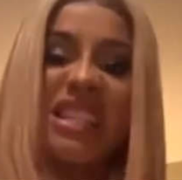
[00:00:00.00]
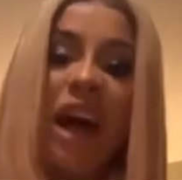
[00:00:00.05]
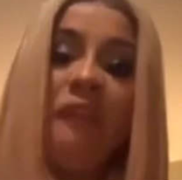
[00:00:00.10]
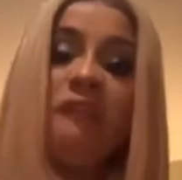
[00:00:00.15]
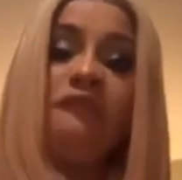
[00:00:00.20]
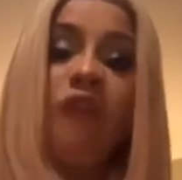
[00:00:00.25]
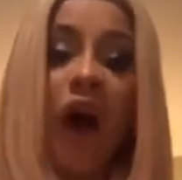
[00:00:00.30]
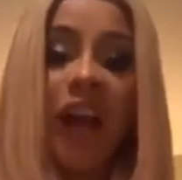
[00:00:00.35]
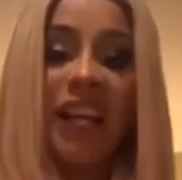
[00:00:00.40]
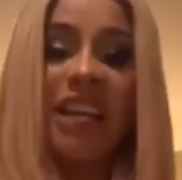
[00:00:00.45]

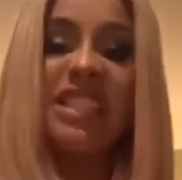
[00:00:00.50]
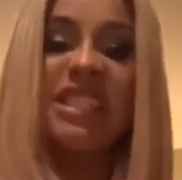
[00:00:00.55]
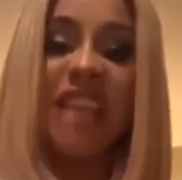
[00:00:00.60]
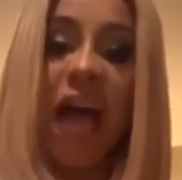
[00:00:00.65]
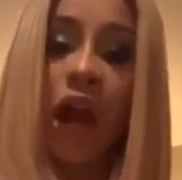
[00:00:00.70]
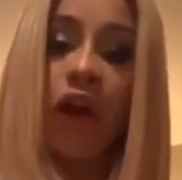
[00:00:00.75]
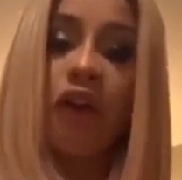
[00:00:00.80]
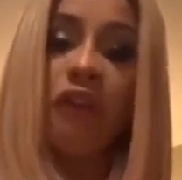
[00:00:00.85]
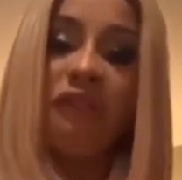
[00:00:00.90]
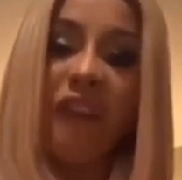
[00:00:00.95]
Cause I
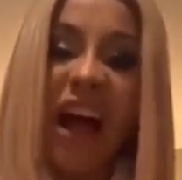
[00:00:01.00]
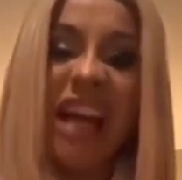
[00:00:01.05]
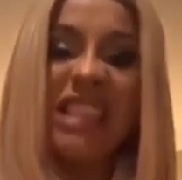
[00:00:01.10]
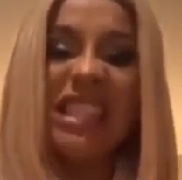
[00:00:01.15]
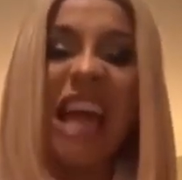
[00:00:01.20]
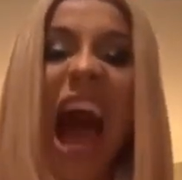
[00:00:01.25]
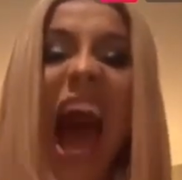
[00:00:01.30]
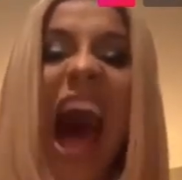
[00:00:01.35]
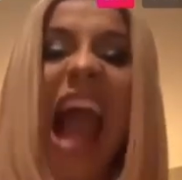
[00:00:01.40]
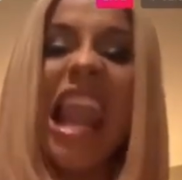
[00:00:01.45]
fucking
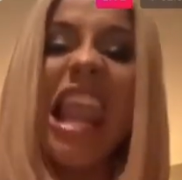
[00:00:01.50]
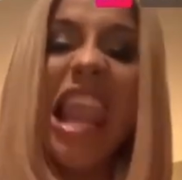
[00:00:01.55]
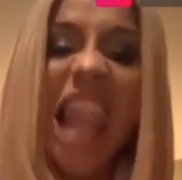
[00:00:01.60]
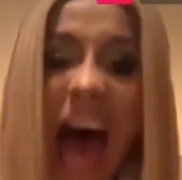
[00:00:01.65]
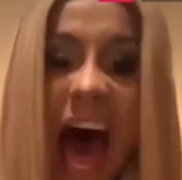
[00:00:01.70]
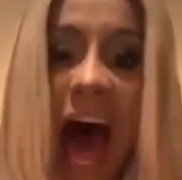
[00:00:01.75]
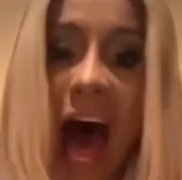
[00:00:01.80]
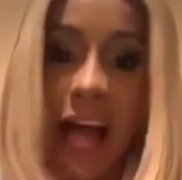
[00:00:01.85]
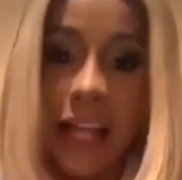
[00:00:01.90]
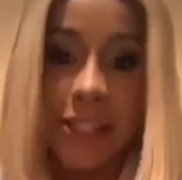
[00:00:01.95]
sacrificed a
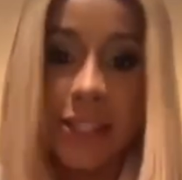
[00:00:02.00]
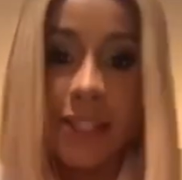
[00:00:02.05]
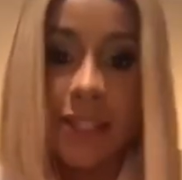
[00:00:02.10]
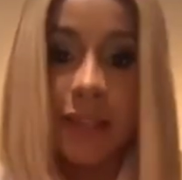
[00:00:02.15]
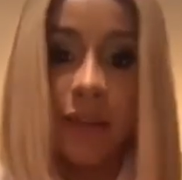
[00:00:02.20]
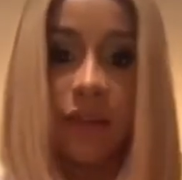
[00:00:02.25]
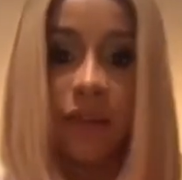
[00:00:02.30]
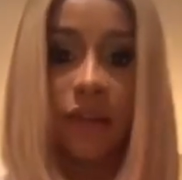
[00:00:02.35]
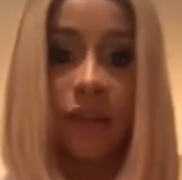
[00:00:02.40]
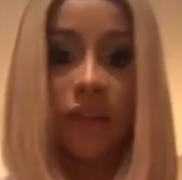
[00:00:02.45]

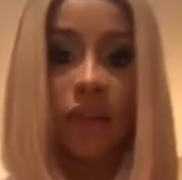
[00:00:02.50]
lot.